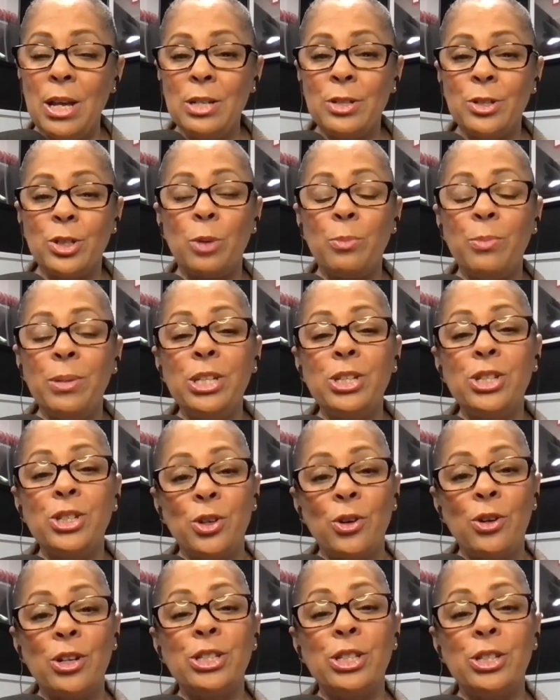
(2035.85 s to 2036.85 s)
So be
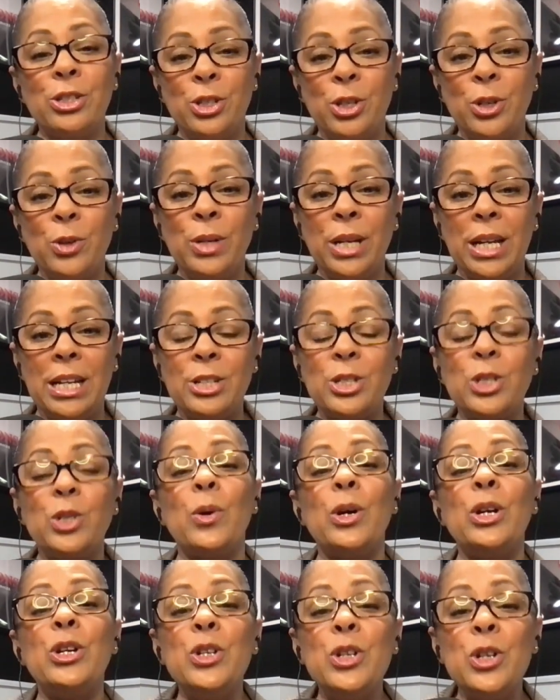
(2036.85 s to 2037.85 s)
sure to tune in to
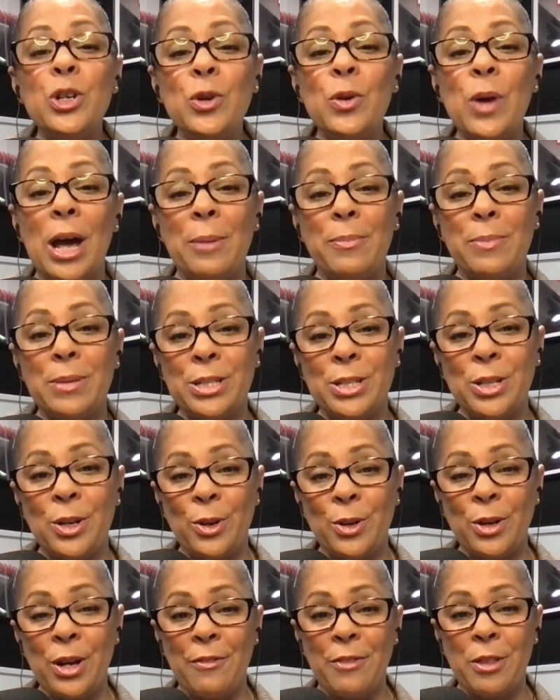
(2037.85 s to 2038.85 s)
a new
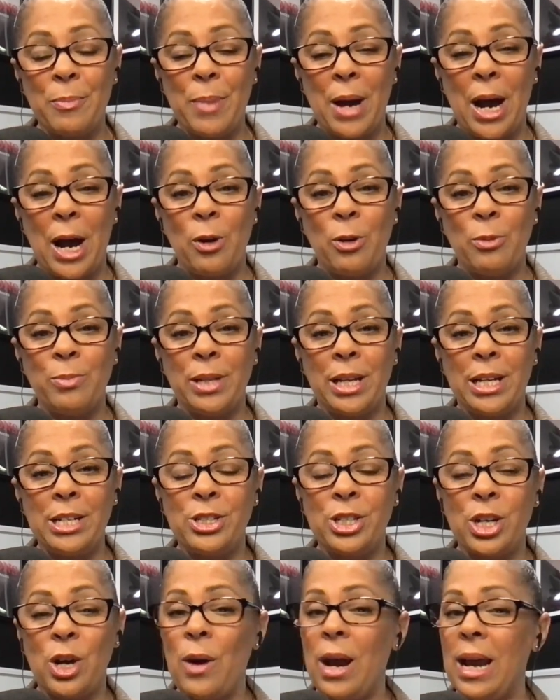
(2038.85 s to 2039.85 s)
episode of The Power Play
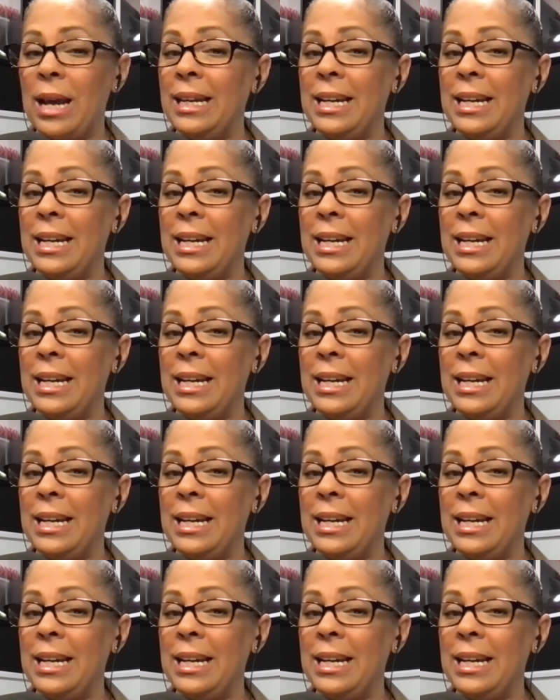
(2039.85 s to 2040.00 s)
Show